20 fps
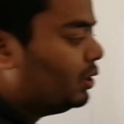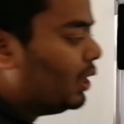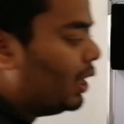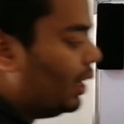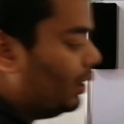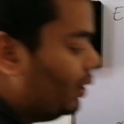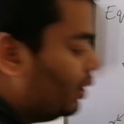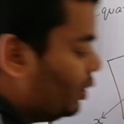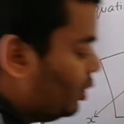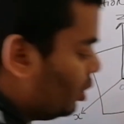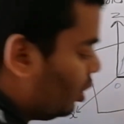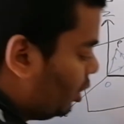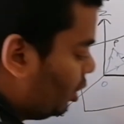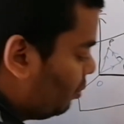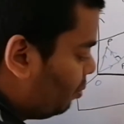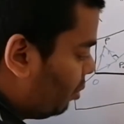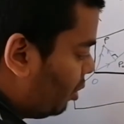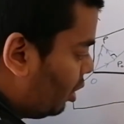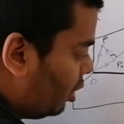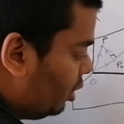that the dot
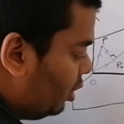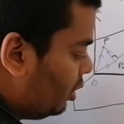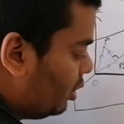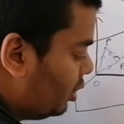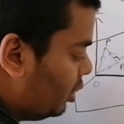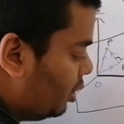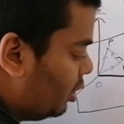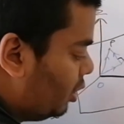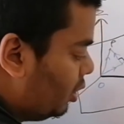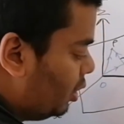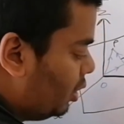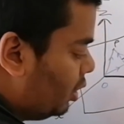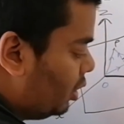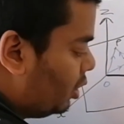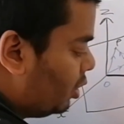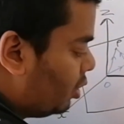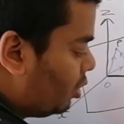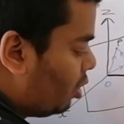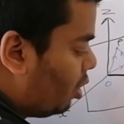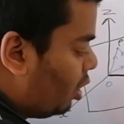product
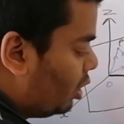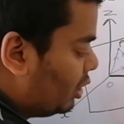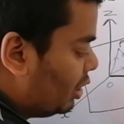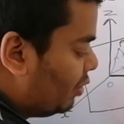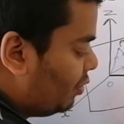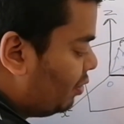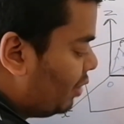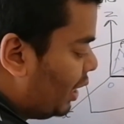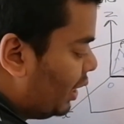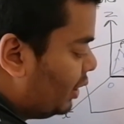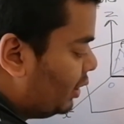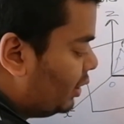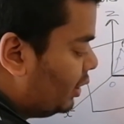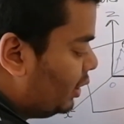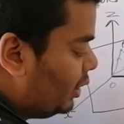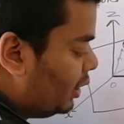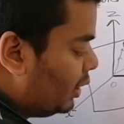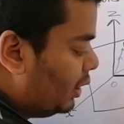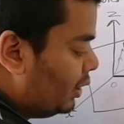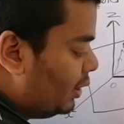cos of
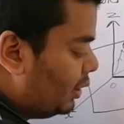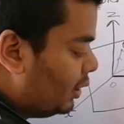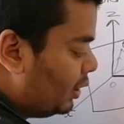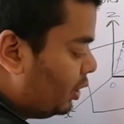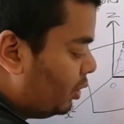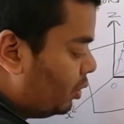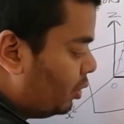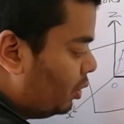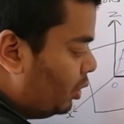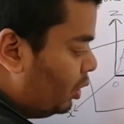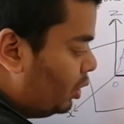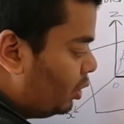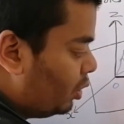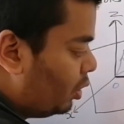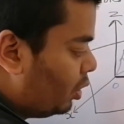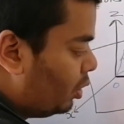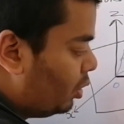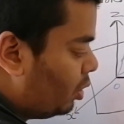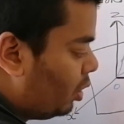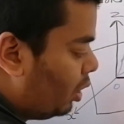90 is 0. So
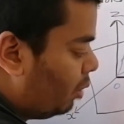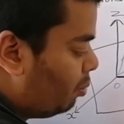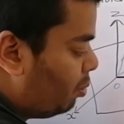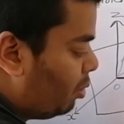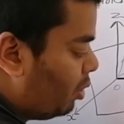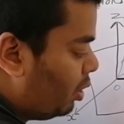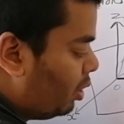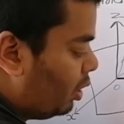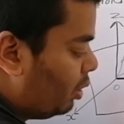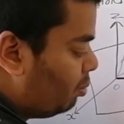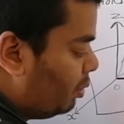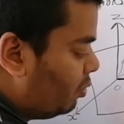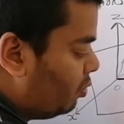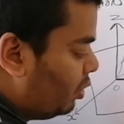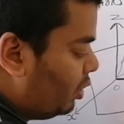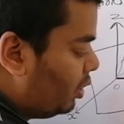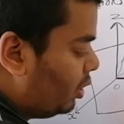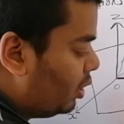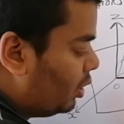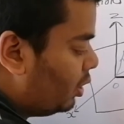the dot product
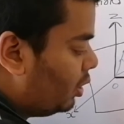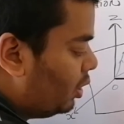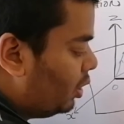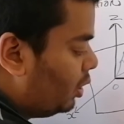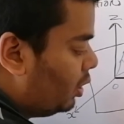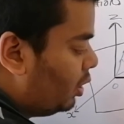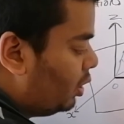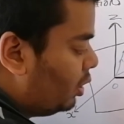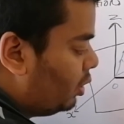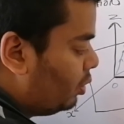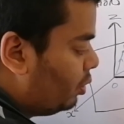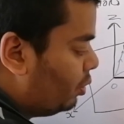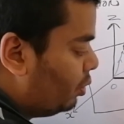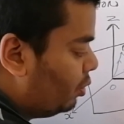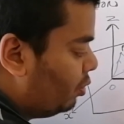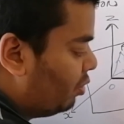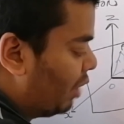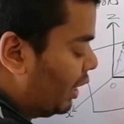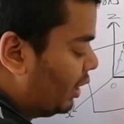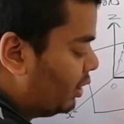between the two
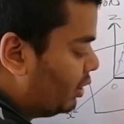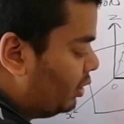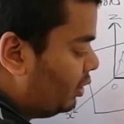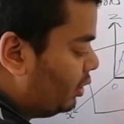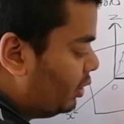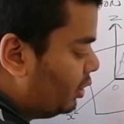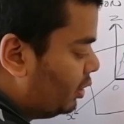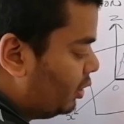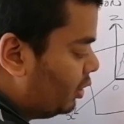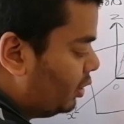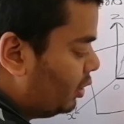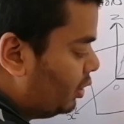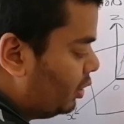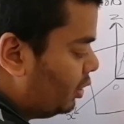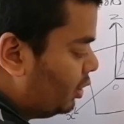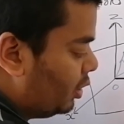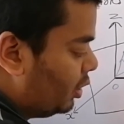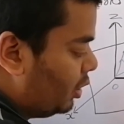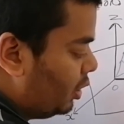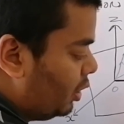vectors
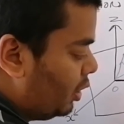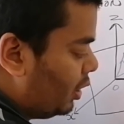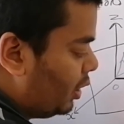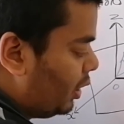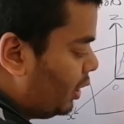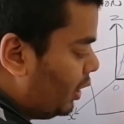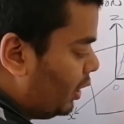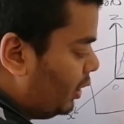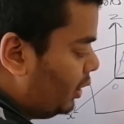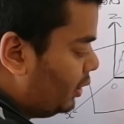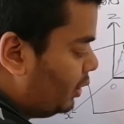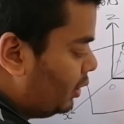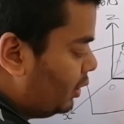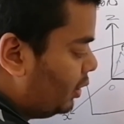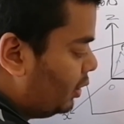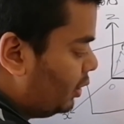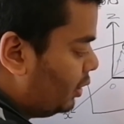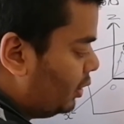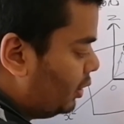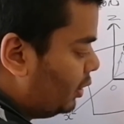is
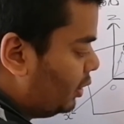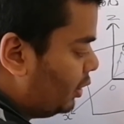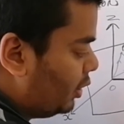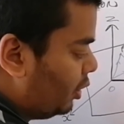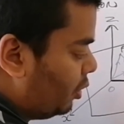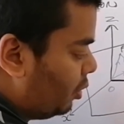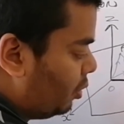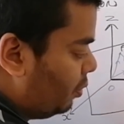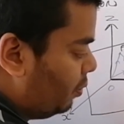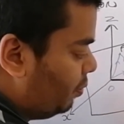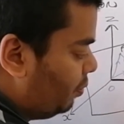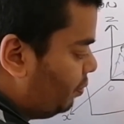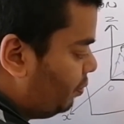0.